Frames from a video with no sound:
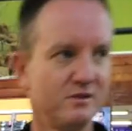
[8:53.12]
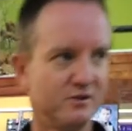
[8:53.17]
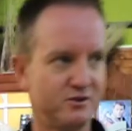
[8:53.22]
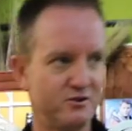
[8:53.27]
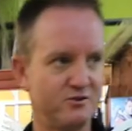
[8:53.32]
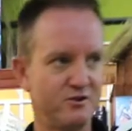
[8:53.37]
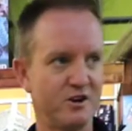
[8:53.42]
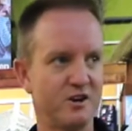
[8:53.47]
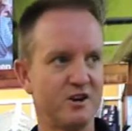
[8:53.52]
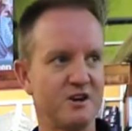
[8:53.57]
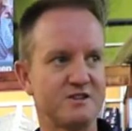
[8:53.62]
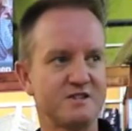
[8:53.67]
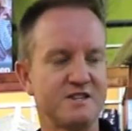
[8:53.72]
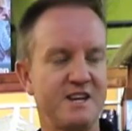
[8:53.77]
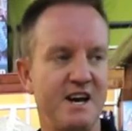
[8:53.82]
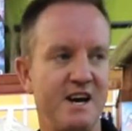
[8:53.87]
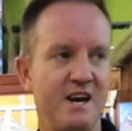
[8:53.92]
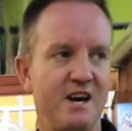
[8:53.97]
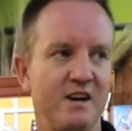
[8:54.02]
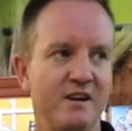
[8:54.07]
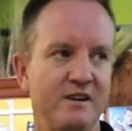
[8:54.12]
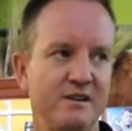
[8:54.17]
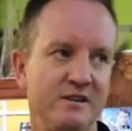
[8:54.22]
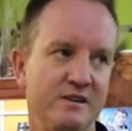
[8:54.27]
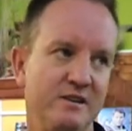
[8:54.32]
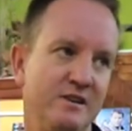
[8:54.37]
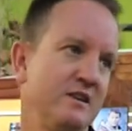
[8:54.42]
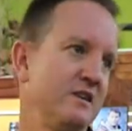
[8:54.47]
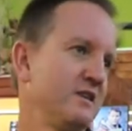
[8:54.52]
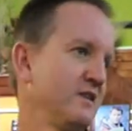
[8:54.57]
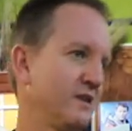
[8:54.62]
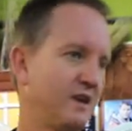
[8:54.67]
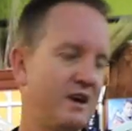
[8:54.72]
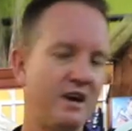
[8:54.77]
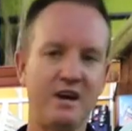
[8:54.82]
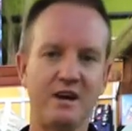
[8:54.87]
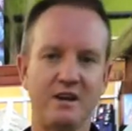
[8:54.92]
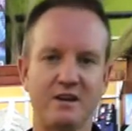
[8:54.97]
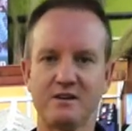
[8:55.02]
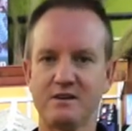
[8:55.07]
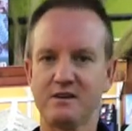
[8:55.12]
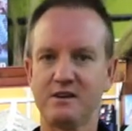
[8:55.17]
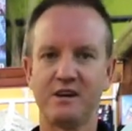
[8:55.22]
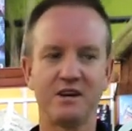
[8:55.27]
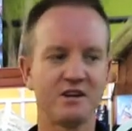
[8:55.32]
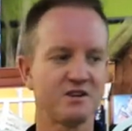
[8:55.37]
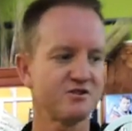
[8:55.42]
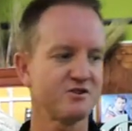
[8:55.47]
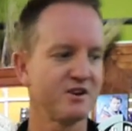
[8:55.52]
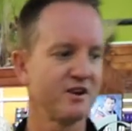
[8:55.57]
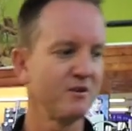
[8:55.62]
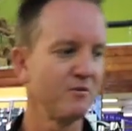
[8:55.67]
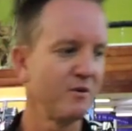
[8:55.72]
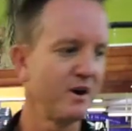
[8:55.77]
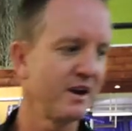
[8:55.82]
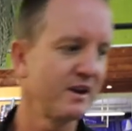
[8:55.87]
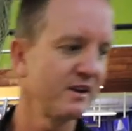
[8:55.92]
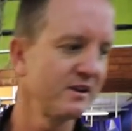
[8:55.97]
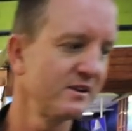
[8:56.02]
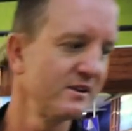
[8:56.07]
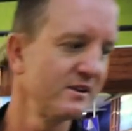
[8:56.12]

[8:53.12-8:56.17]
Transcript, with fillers: the rod goes down and hits straight away.